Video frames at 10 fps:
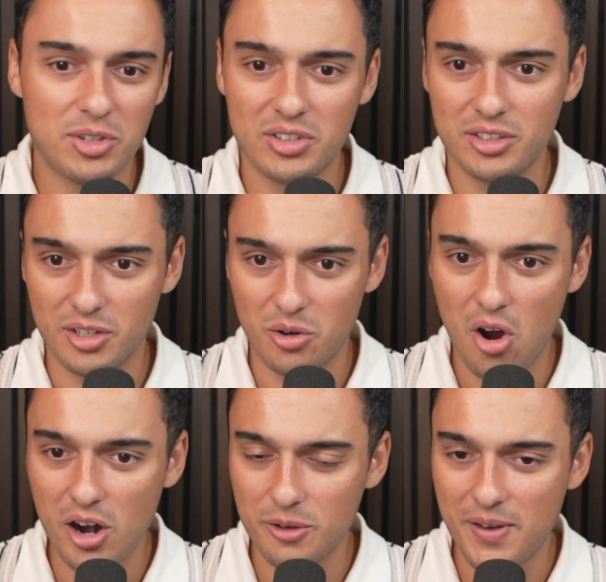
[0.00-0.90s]
of these little
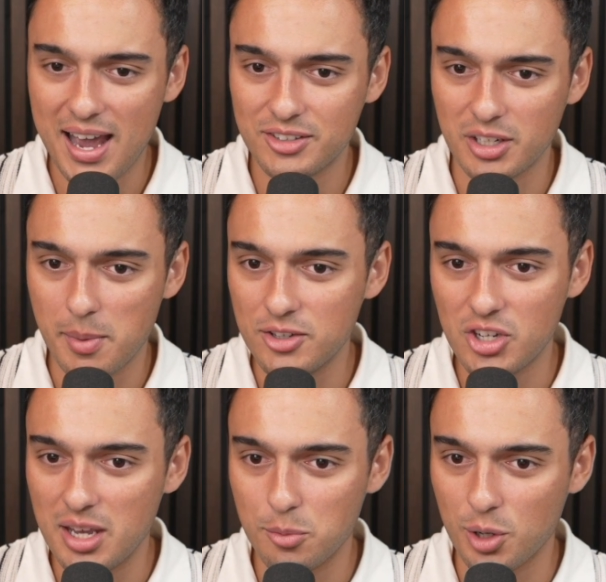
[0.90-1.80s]
artifacts, like my
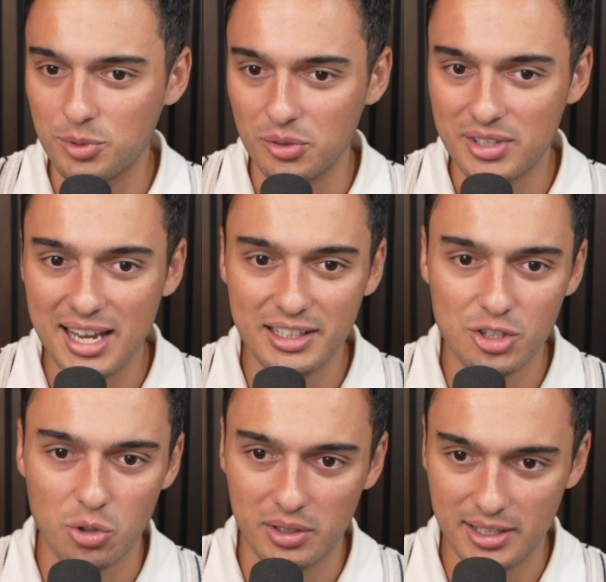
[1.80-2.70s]
JM Crypto Daily
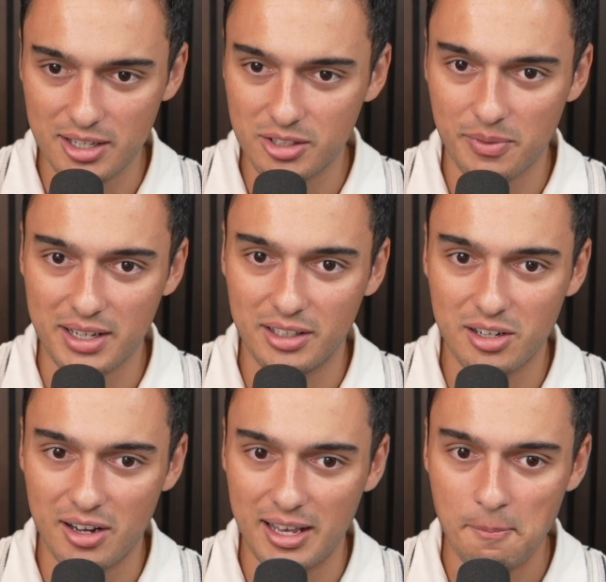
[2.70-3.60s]
shortlist. If I click
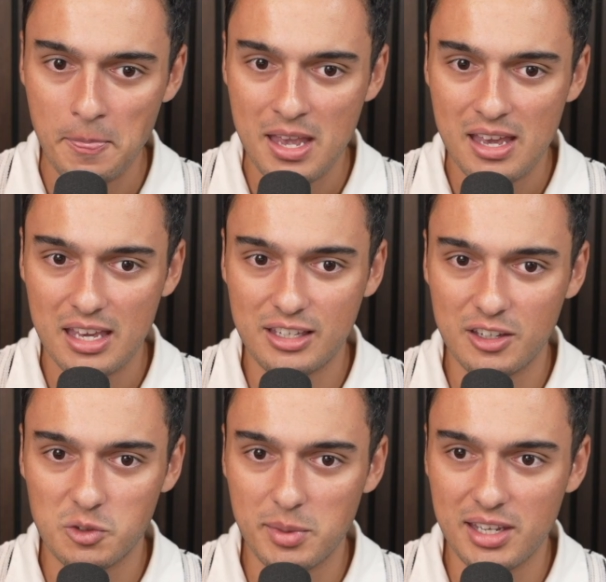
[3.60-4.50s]
on it, it
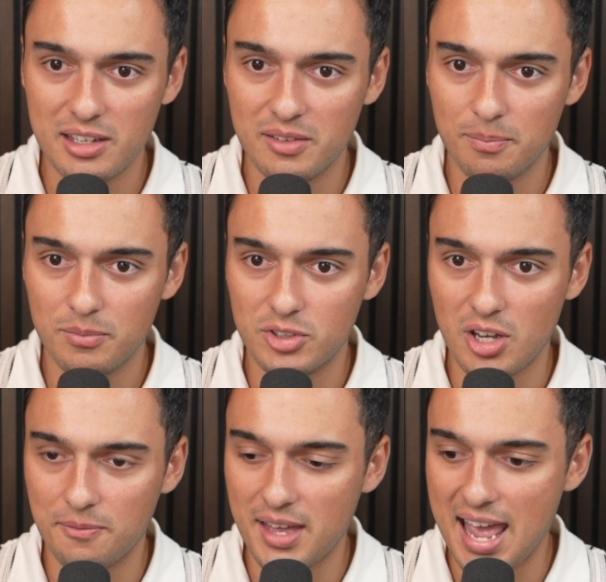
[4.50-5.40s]
gives me
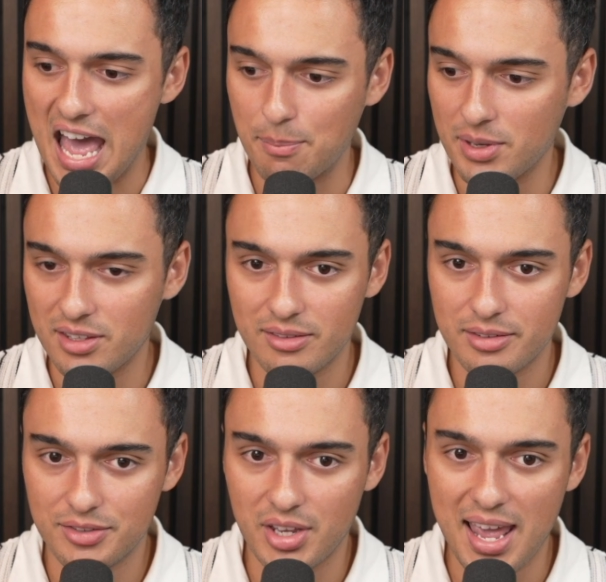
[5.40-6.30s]
stuff that happened
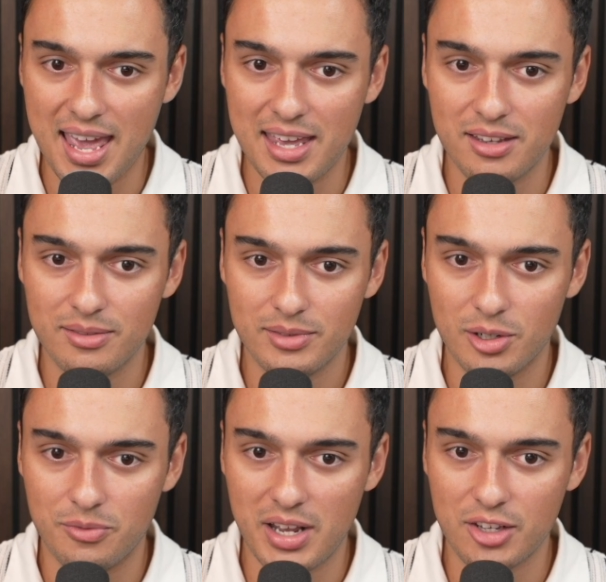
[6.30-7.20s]
today.
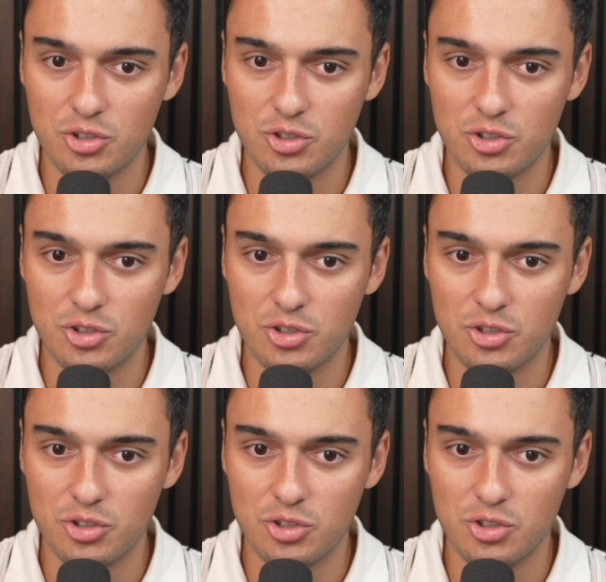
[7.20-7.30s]
FedEx